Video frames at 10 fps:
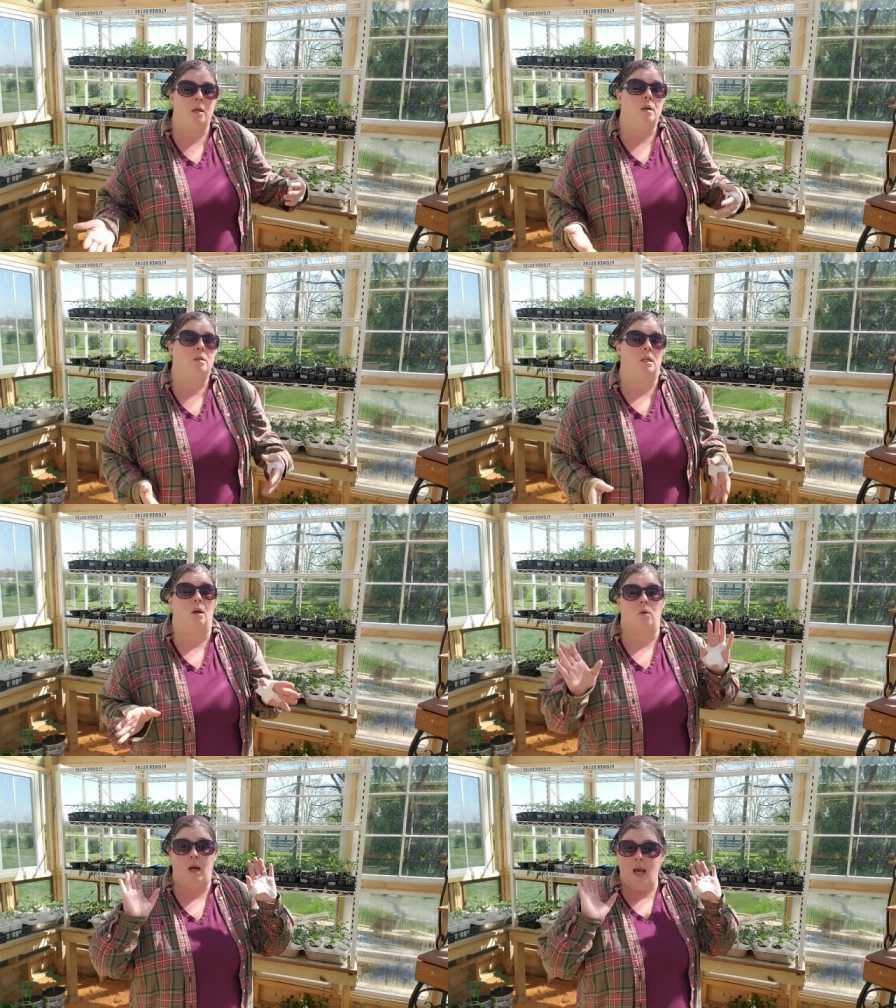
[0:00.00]

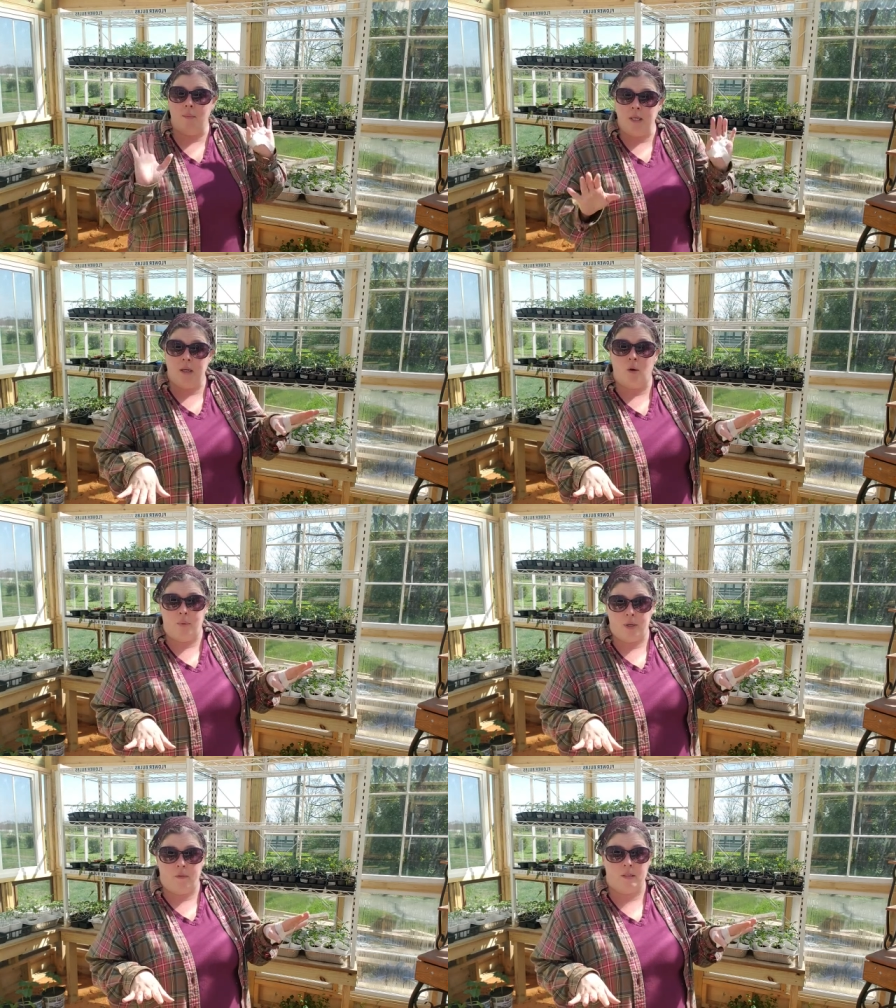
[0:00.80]
So I'm going to go
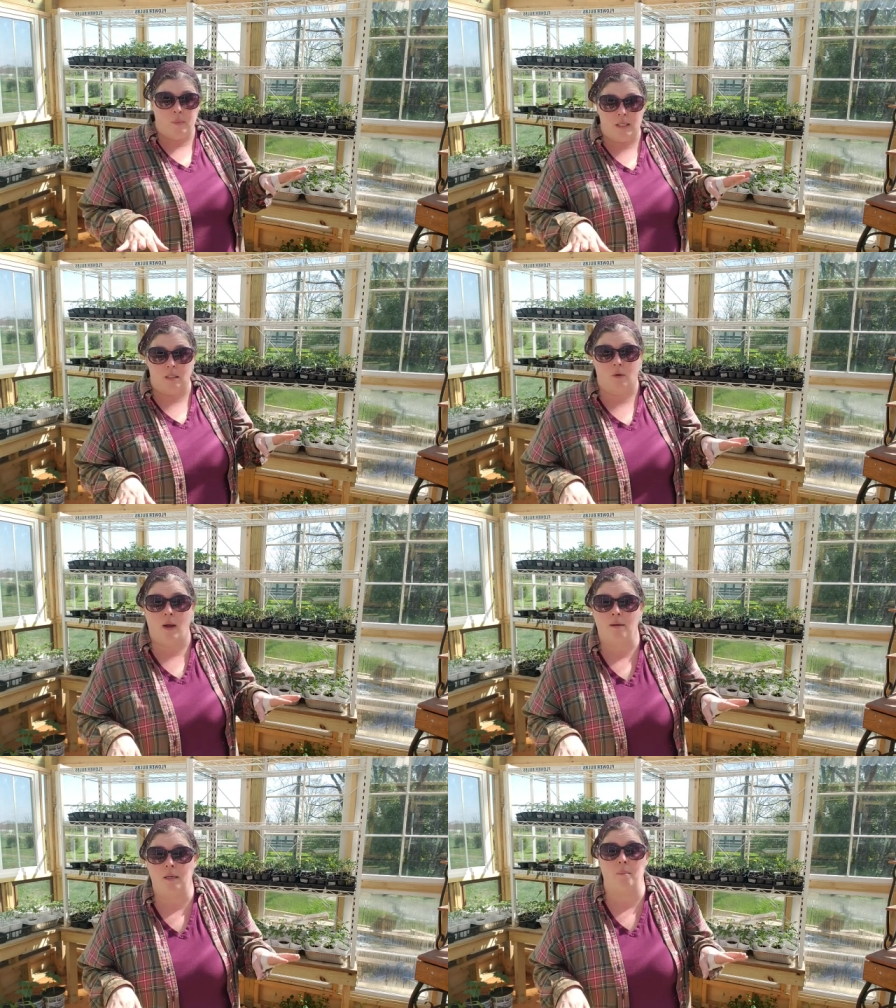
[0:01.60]
put all these peas in the
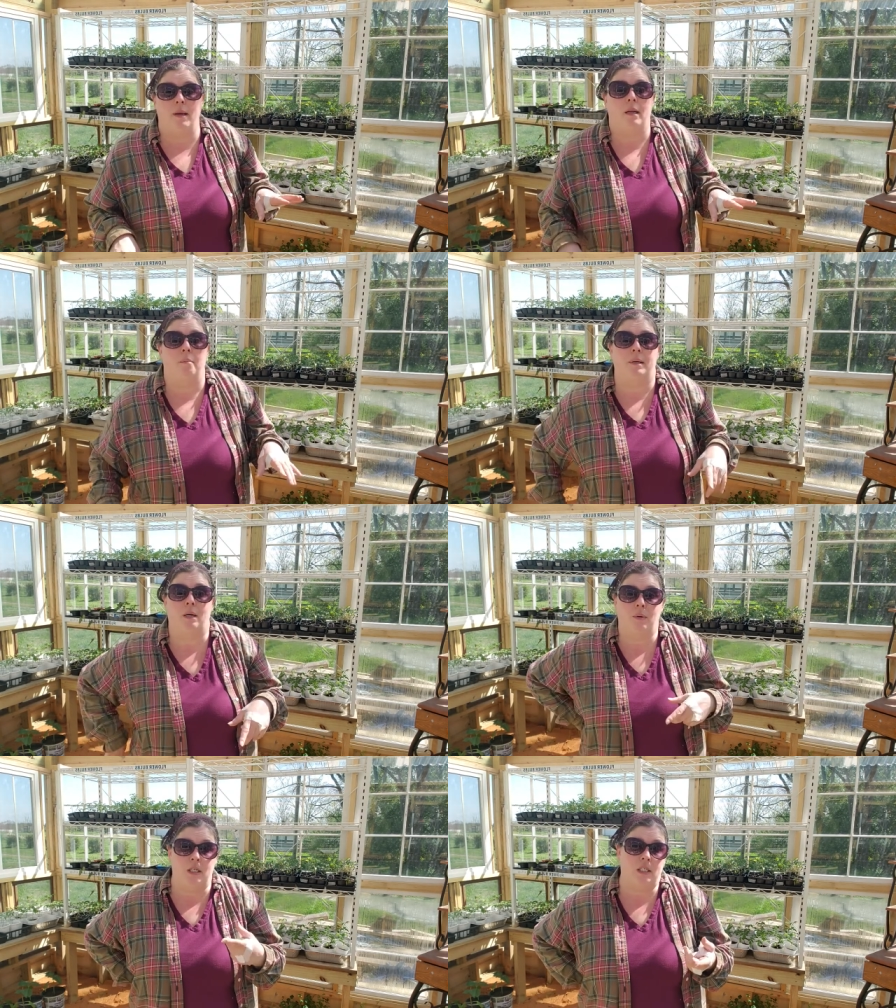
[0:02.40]
ground in a minute, but I
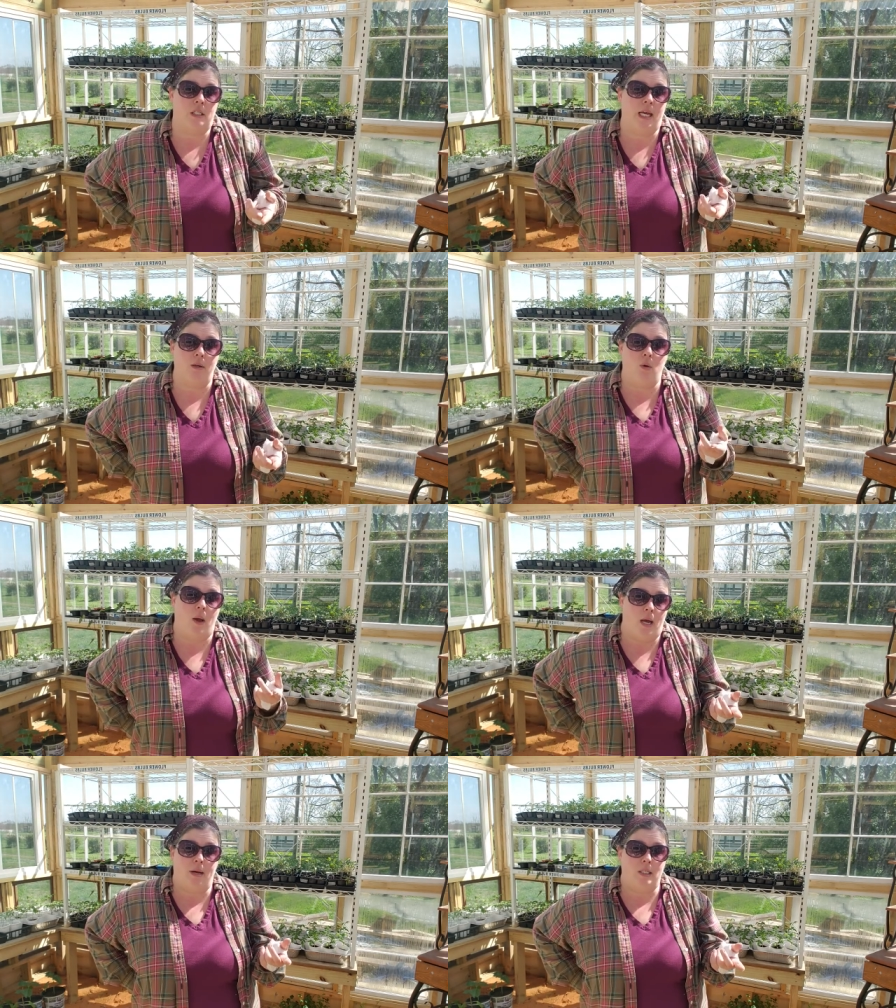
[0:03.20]
want to tell you
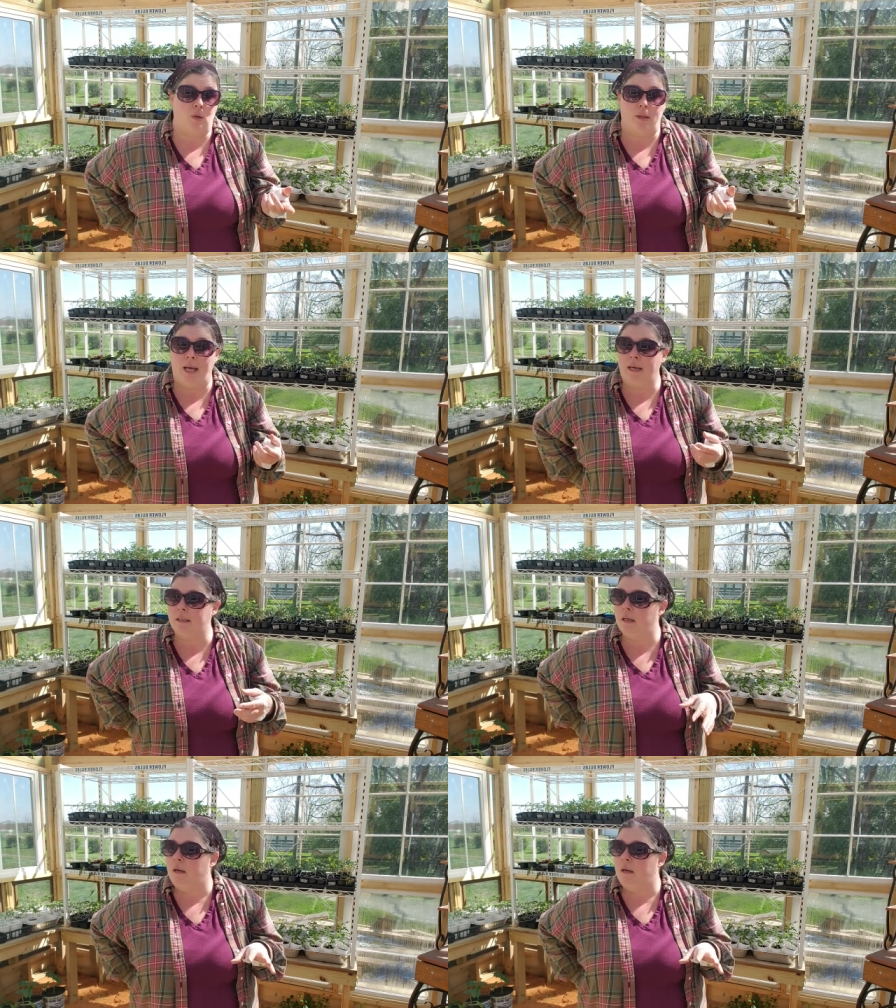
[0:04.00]
how I do that.